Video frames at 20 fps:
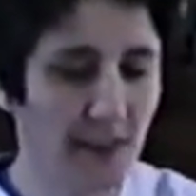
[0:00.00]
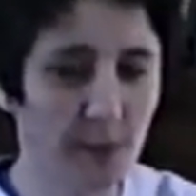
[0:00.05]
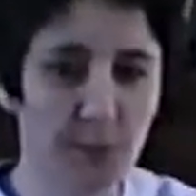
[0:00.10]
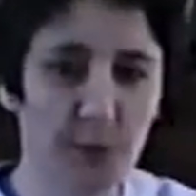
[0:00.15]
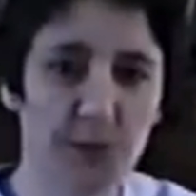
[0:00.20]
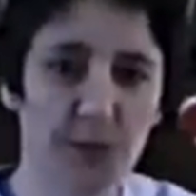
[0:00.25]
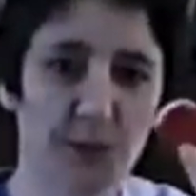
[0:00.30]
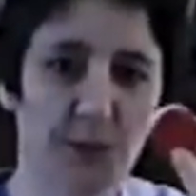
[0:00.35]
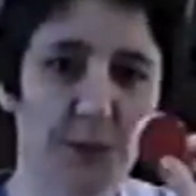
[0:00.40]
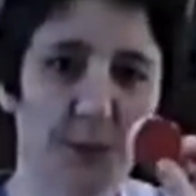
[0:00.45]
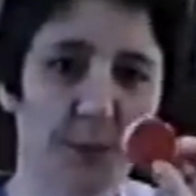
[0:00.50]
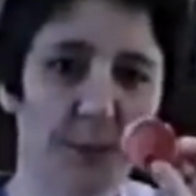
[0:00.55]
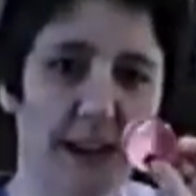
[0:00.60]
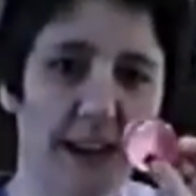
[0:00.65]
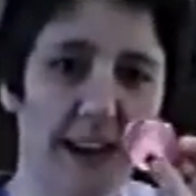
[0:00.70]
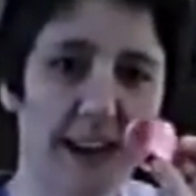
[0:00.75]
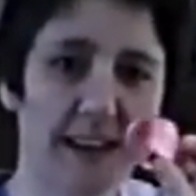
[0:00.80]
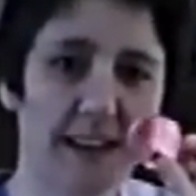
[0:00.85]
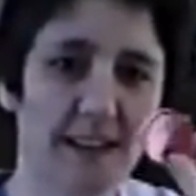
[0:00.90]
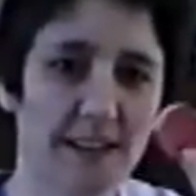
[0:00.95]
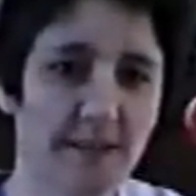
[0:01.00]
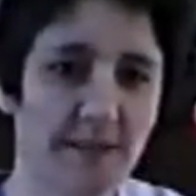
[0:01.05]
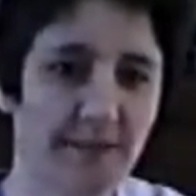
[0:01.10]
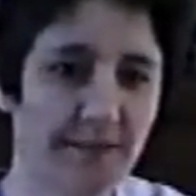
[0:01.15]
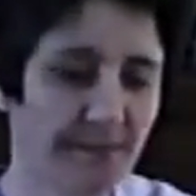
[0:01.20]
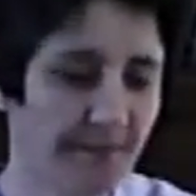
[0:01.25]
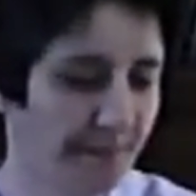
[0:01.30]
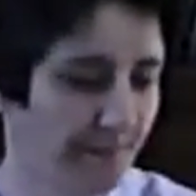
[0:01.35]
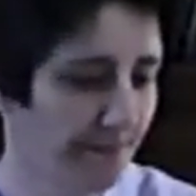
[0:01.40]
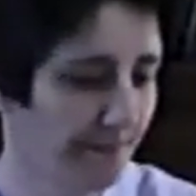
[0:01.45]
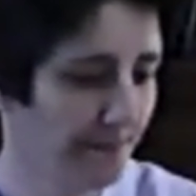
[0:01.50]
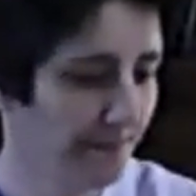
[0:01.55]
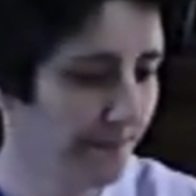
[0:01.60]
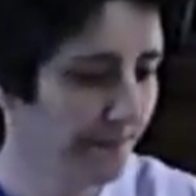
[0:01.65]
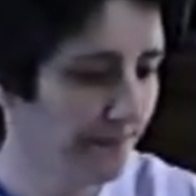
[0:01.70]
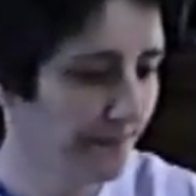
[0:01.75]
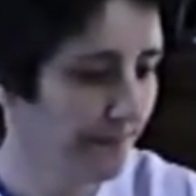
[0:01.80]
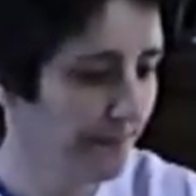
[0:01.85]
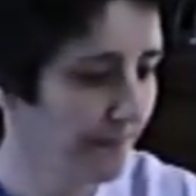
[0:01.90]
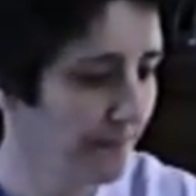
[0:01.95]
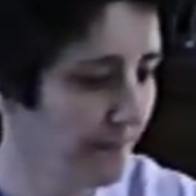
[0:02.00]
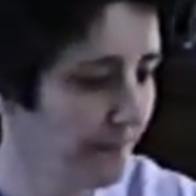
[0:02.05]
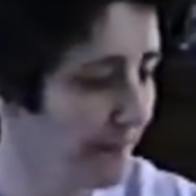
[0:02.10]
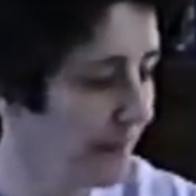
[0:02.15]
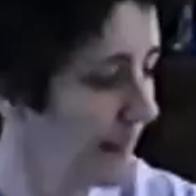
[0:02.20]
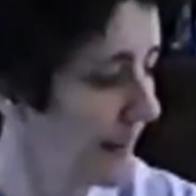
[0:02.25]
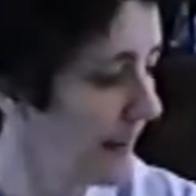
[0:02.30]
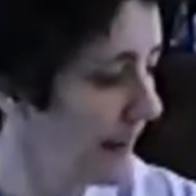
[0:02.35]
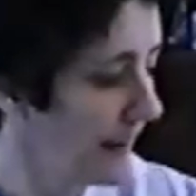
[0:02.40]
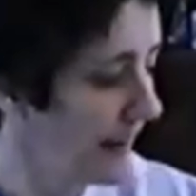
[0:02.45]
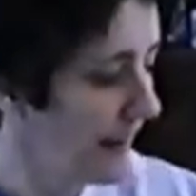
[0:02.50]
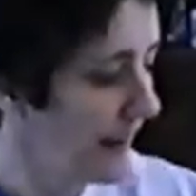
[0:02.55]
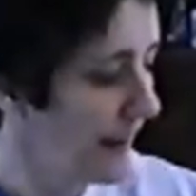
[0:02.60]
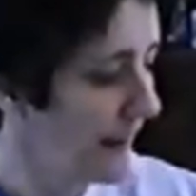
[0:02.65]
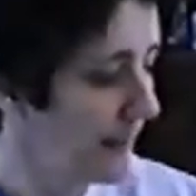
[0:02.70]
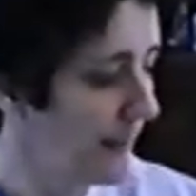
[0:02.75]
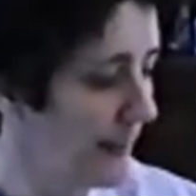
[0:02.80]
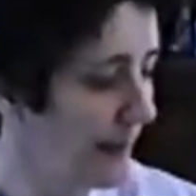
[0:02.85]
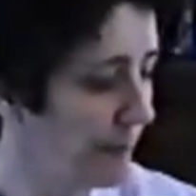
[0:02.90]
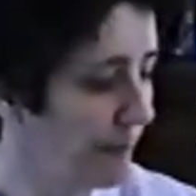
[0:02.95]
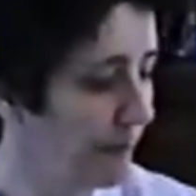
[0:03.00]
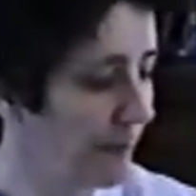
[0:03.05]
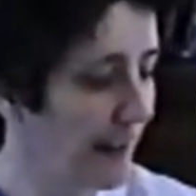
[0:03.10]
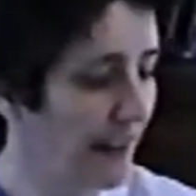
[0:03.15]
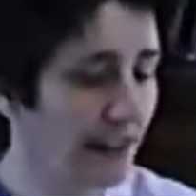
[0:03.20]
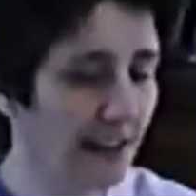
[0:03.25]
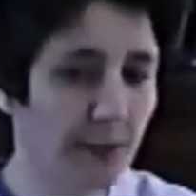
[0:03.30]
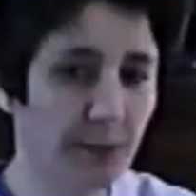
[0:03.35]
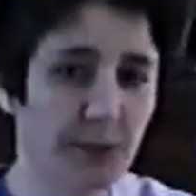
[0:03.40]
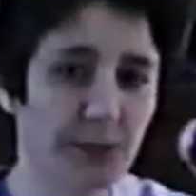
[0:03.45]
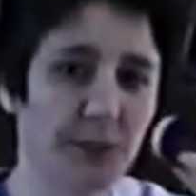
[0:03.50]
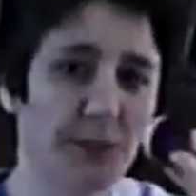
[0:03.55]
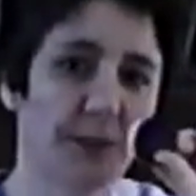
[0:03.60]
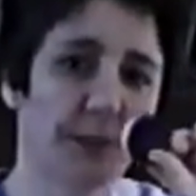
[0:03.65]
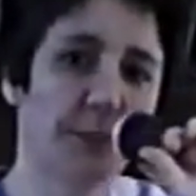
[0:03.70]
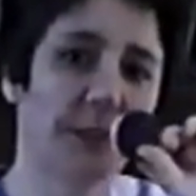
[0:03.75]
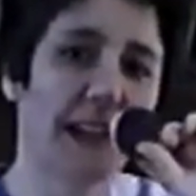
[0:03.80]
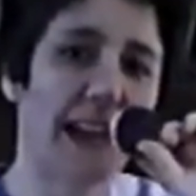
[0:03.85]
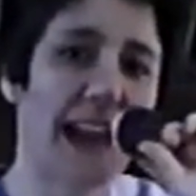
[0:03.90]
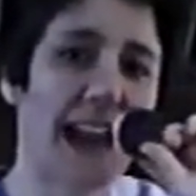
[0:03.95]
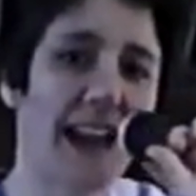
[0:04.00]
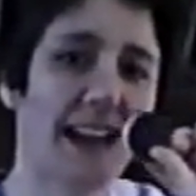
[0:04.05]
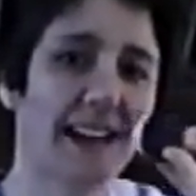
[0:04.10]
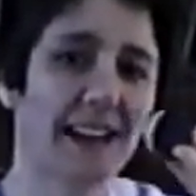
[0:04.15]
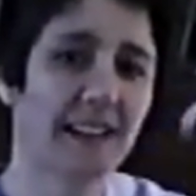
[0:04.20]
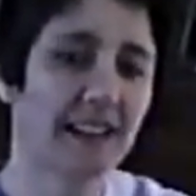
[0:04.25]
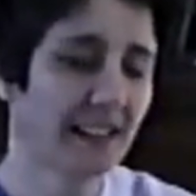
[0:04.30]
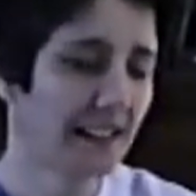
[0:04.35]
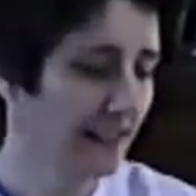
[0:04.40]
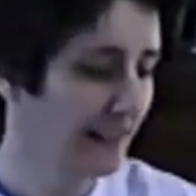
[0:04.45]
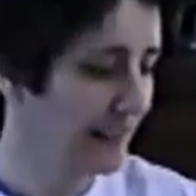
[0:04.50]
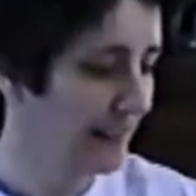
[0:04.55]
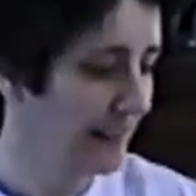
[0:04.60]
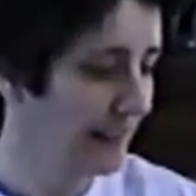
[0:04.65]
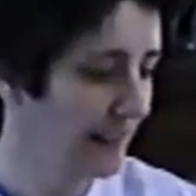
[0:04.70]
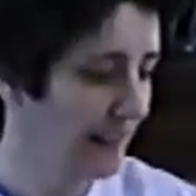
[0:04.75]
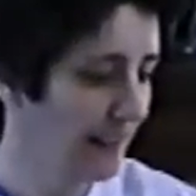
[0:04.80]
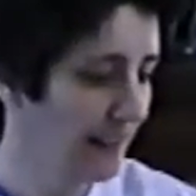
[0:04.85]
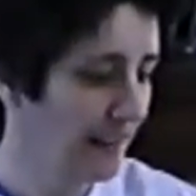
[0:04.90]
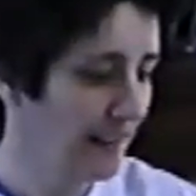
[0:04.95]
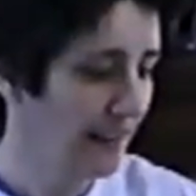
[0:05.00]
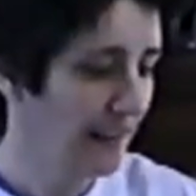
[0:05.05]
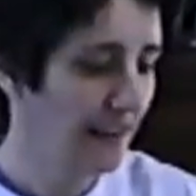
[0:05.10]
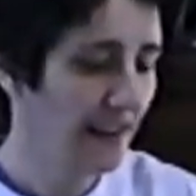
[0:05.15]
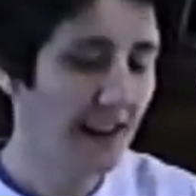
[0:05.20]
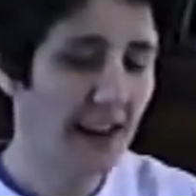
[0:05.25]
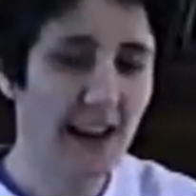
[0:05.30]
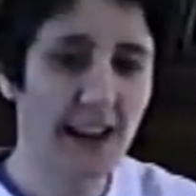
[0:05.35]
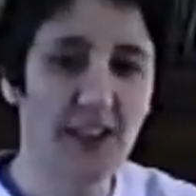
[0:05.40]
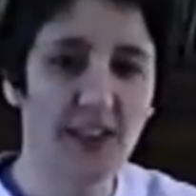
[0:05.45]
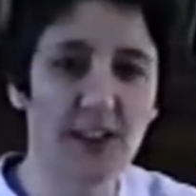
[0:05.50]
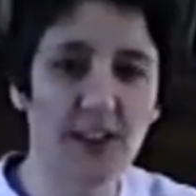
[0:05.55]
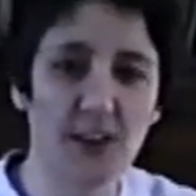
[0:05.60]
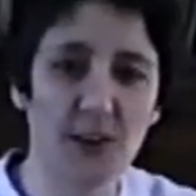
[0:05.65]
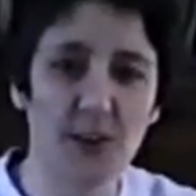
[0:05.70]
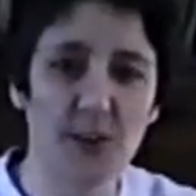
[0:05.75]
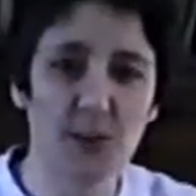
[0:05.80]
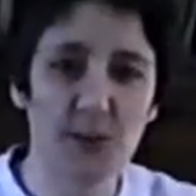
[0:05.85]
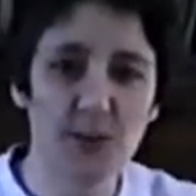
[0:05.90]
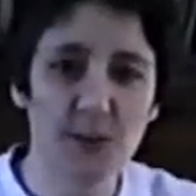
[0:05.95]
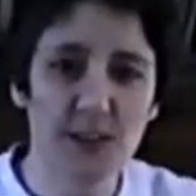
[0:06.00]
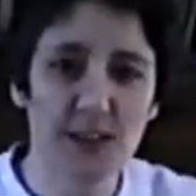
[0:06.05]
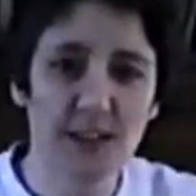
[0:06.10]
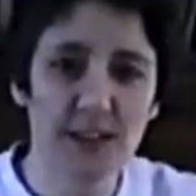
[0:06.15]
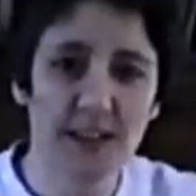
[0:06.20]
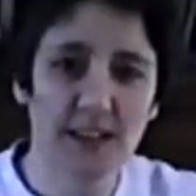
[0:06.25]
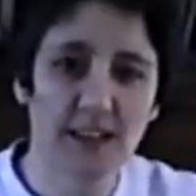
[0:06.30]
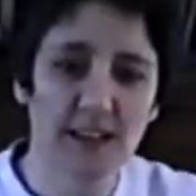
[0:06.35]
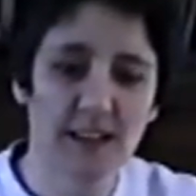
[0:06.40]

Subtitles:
then we'll do the red, and then finally we'll do the black and the nose,